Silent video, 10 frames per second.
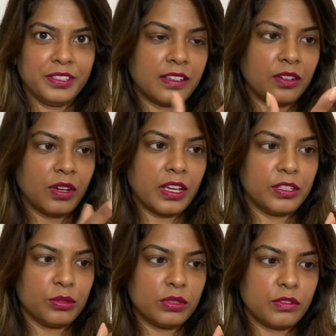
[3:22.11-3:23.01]
You know, I
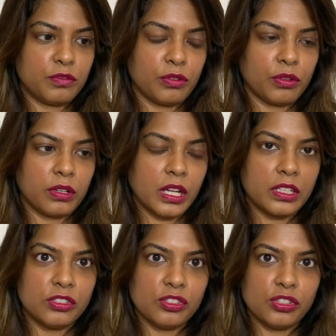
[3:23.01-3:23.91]
use it for
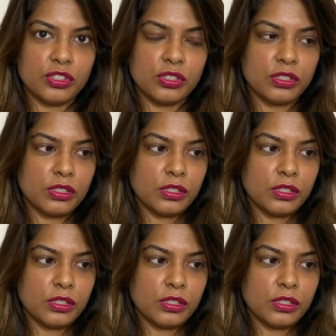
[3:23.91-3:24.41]
lunch